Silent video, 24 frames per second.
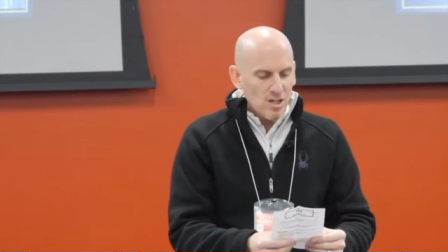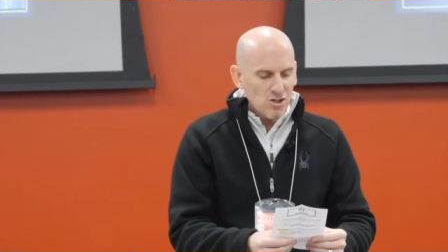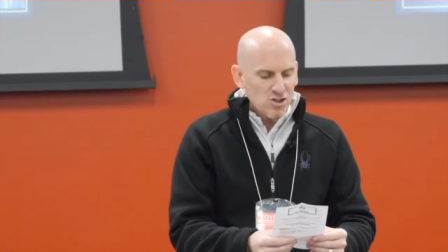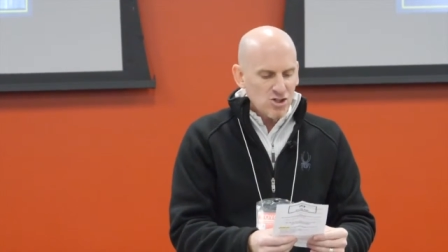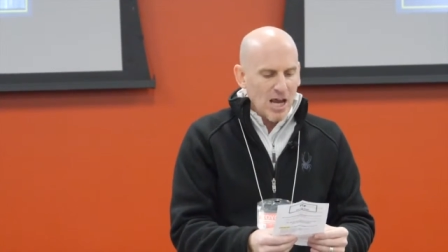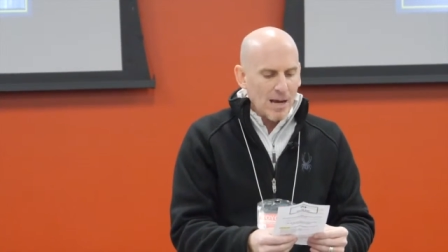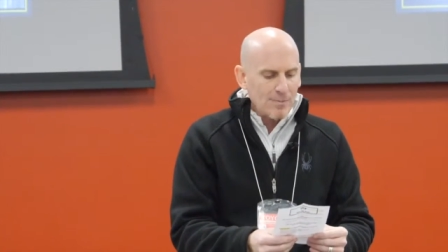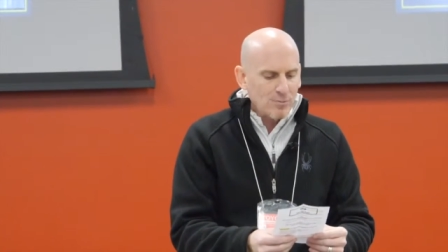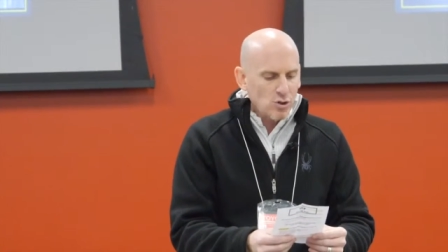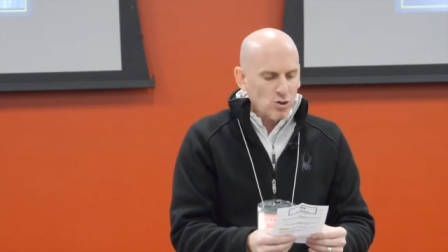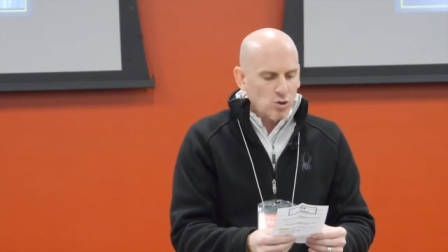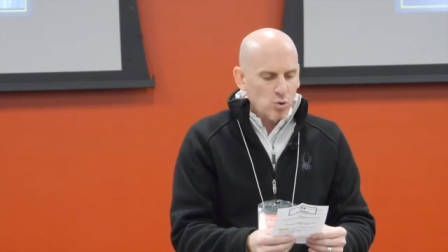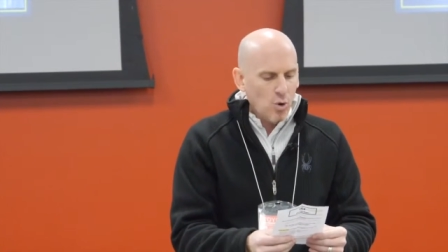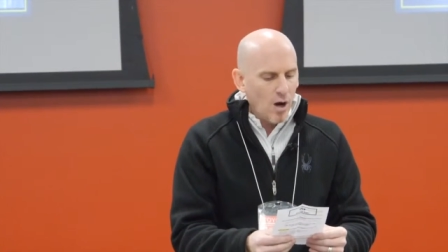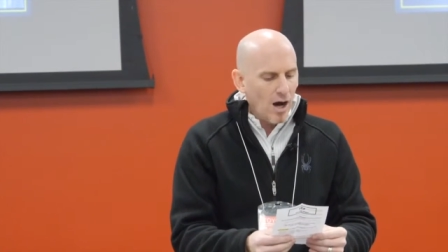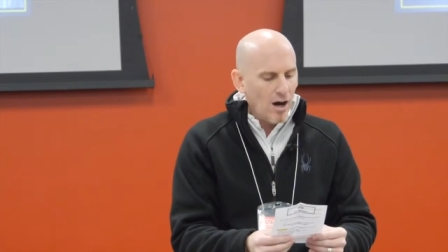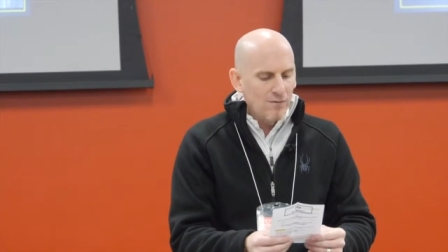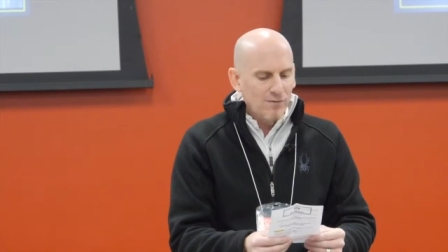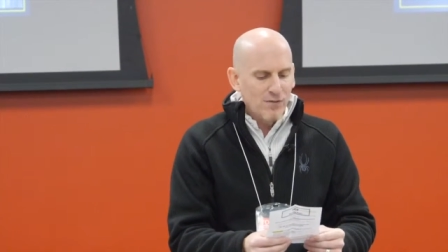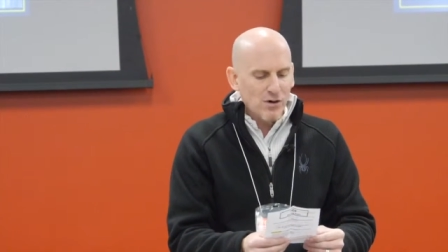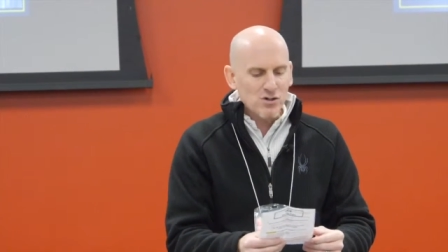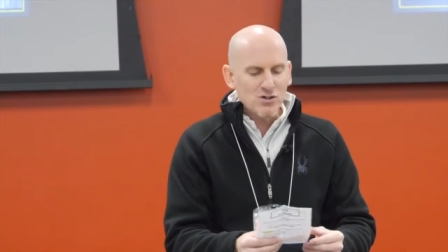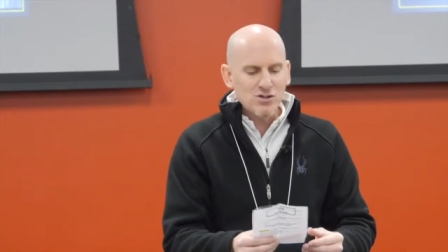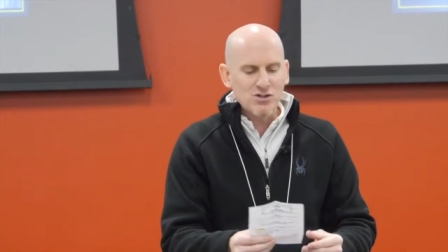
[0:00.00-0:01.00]
chapter
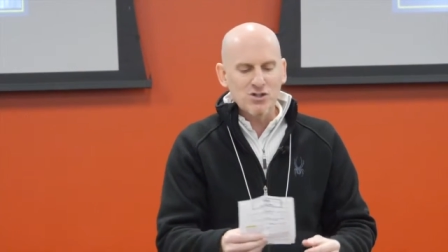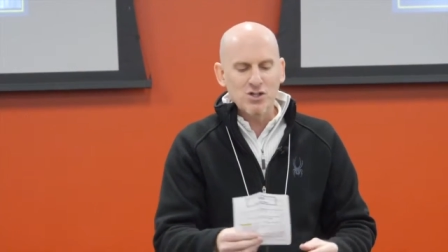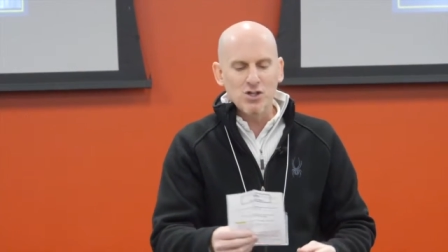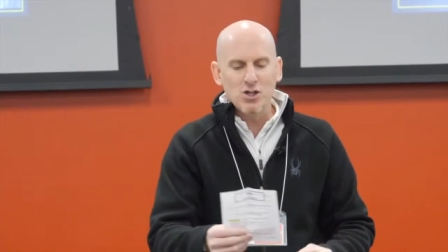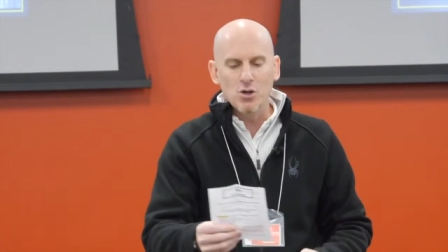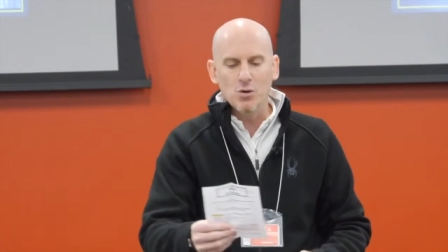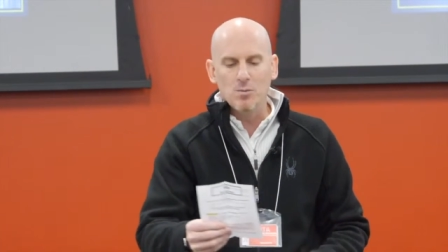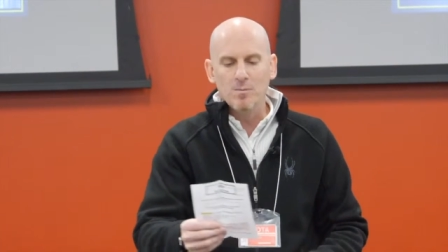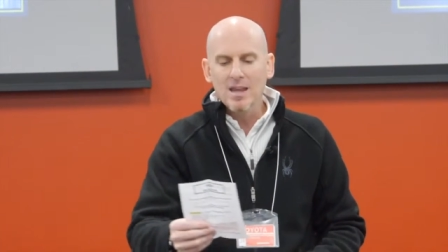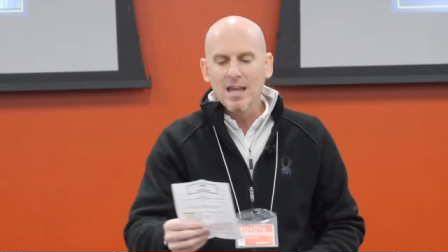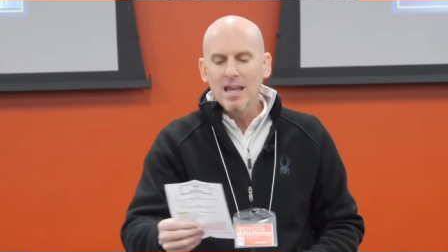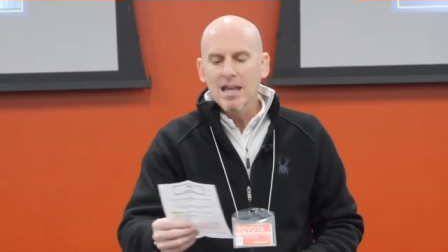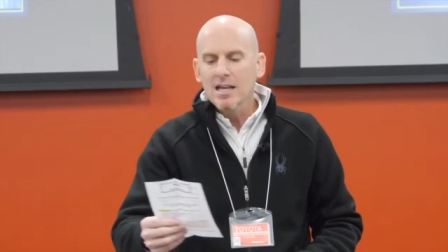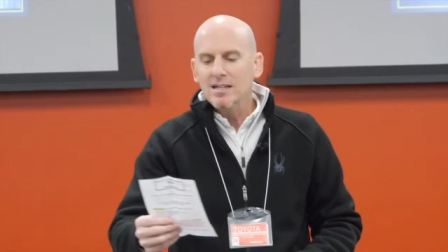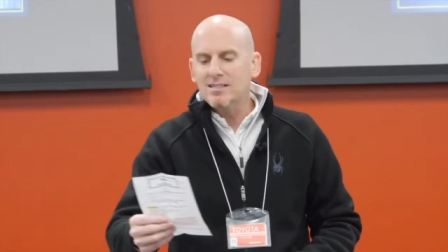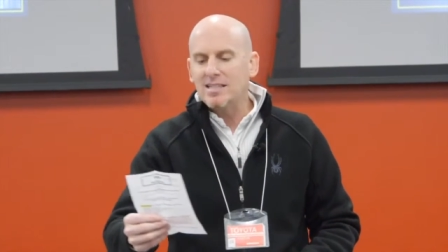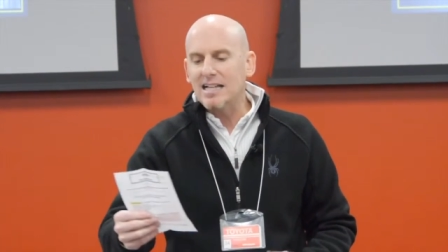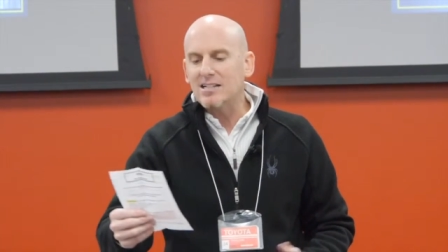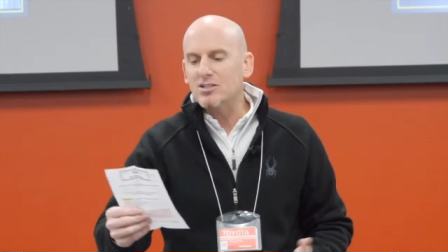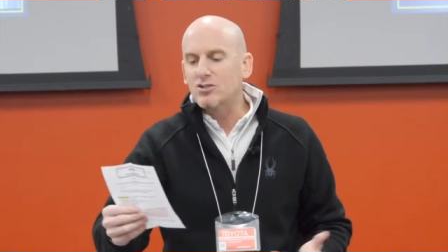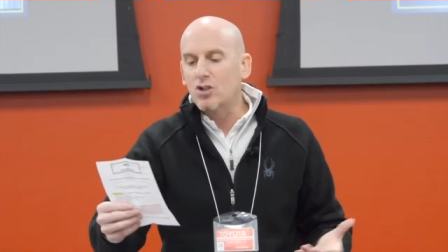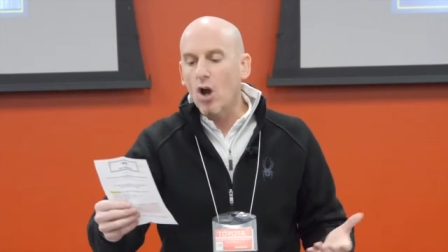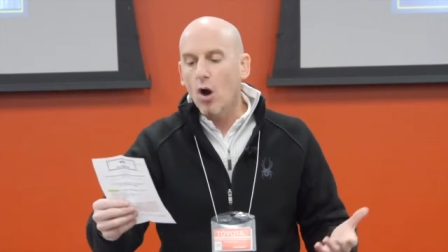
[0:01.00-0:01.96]
12, verse 2 says,